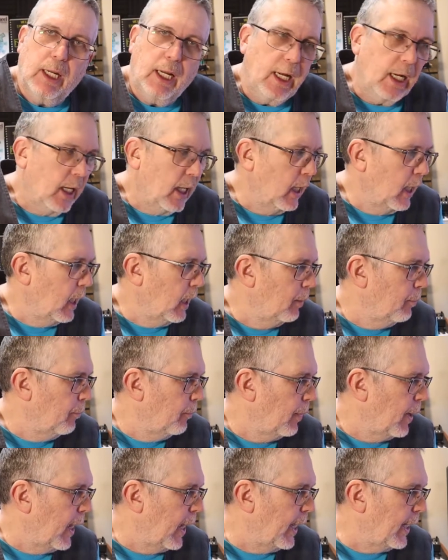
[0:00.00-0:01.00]

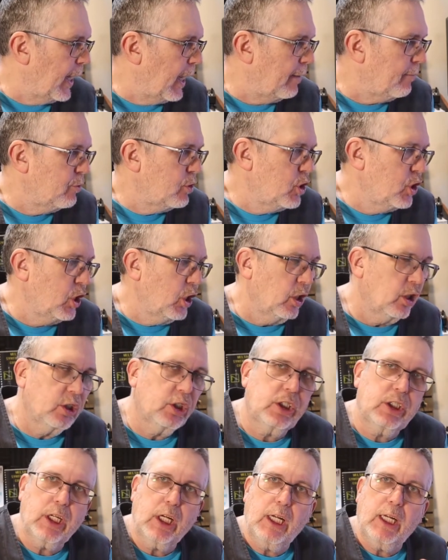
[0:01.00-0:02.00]
and I've just